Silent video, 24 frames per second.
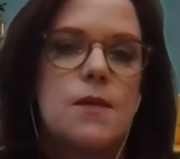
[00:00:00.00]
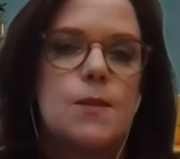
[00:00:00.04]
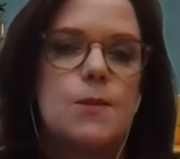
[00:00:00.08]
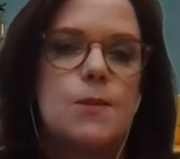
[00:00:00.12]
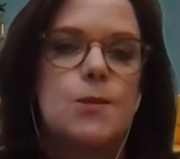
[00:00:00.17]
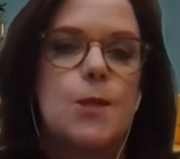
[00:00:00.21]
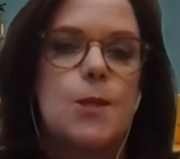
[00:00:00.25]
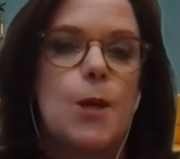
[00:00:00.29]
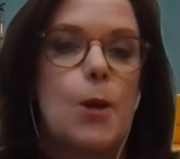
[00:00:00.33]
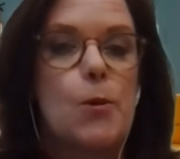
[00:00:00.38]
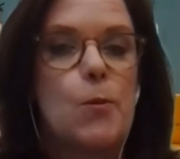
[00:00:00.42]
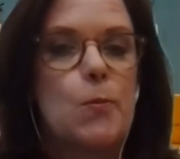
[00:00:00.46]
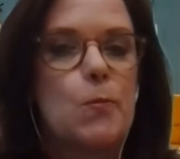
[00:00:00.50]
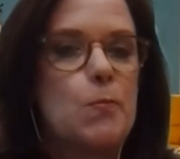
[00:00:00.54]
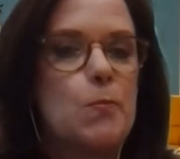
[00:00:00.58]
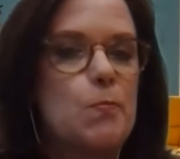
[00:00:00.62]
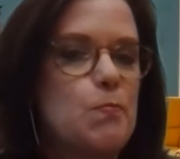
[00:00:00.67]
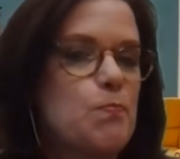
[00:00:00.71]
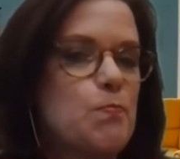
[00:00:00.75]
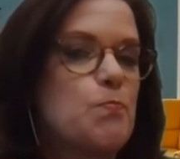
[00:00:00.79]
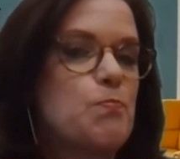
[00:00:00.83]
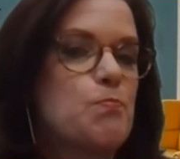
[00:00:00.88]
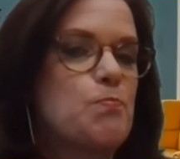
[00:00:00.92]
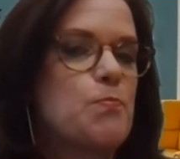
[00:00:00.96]
So
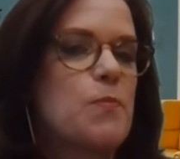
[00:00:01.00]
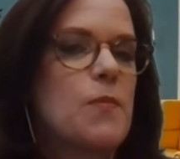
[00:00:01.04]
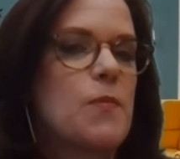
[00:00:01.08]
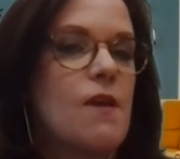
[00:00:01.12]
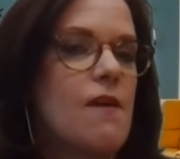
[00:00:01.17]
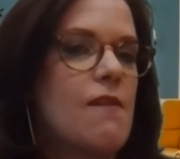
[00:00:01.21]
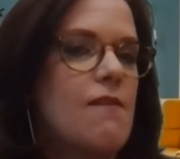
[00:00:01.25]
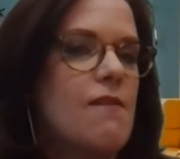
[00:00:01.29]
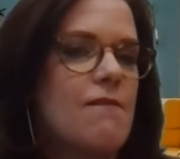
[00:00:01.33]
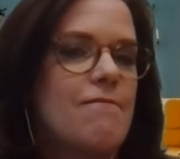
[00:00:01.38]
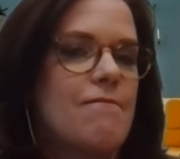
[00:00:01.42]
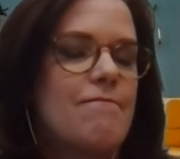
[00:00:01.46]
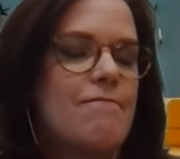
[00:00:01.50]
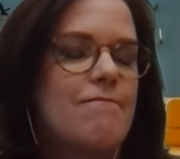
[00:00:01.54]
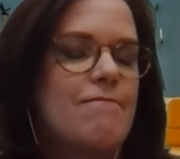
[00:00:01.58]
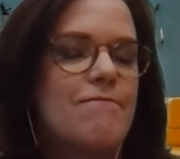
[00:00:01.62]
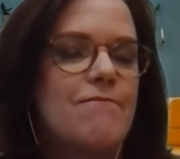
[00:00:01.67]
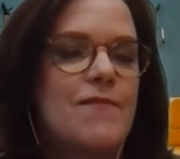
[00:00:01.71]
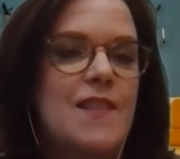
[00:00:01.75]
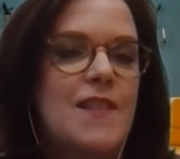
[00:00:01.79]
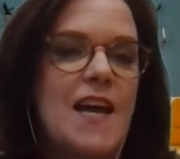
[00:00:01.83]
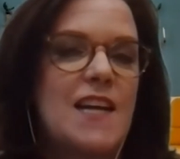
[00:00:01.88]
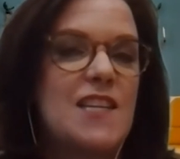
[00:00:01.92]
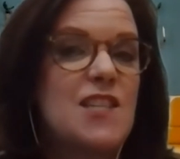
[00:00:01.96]

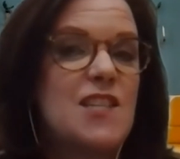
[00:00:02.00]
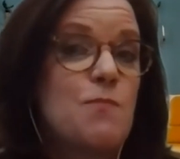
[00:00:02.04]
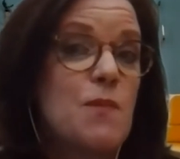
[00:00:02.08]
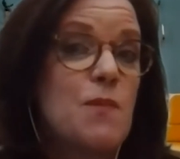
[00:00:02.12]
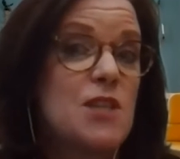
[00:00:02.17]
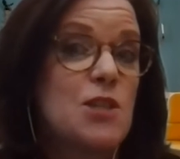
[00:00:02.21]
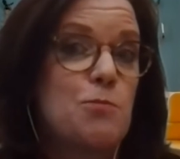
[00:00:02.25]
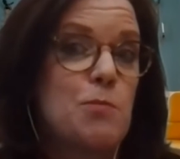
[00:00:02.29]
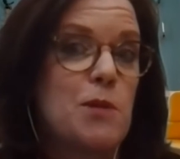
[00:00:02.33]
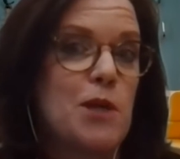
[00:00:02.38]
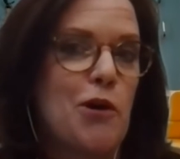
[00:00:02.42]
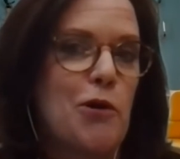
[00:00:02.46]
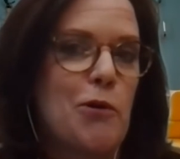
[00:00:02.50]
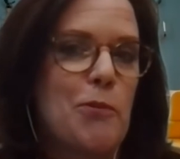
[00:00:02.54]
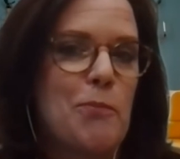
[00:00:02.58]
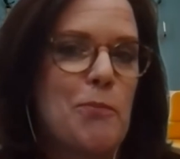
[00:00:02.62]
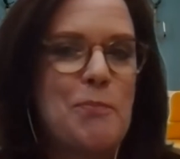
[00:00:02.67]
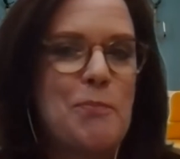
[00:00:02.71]
that's my spiel.